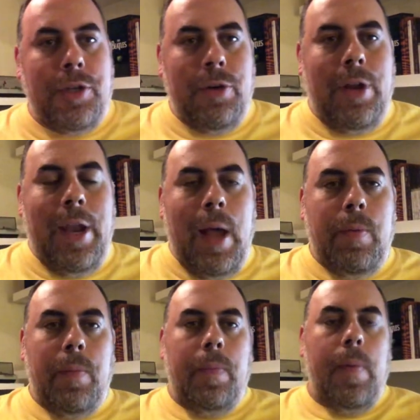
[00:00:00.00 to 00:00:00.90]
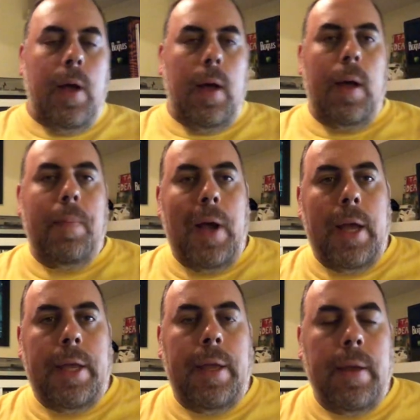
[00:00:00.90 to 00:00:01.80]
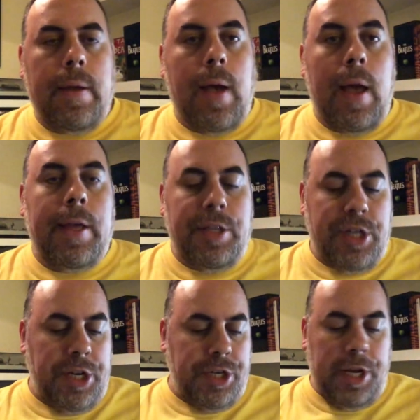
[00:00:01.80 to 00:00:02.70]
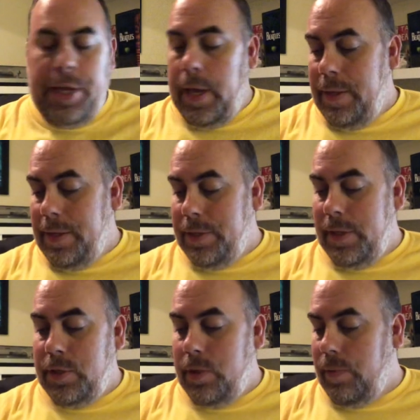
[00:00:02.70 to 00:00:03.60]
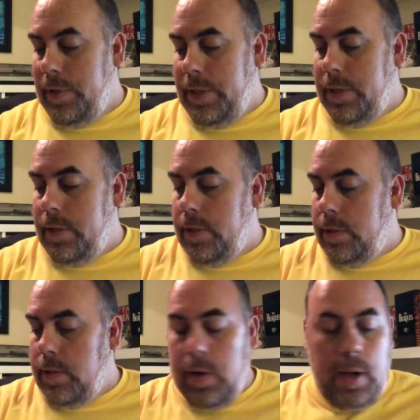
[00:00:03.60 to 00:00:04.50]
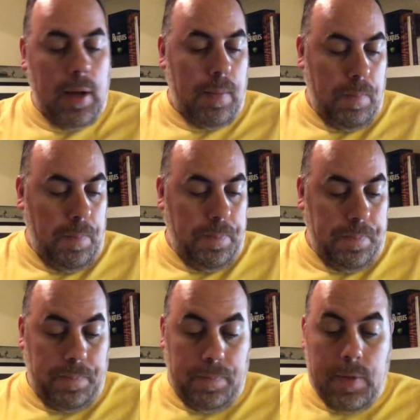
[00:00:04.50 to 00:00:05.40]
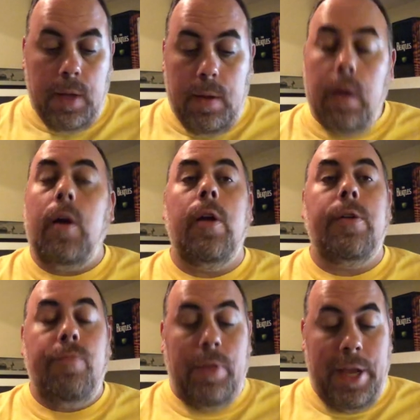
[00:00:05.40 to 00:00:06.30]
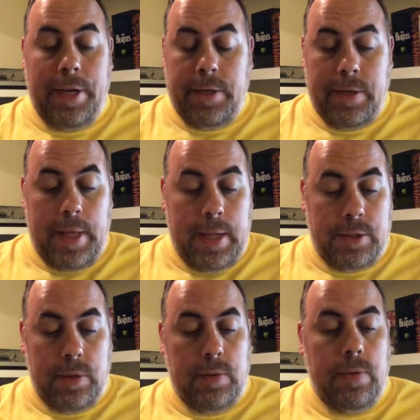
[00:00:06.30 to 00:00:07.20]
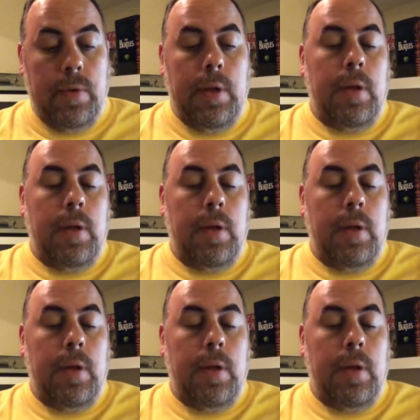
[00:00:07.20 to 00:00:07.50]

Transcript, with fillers: showed an album by Kai and J.J., and these next two releases are related to that. So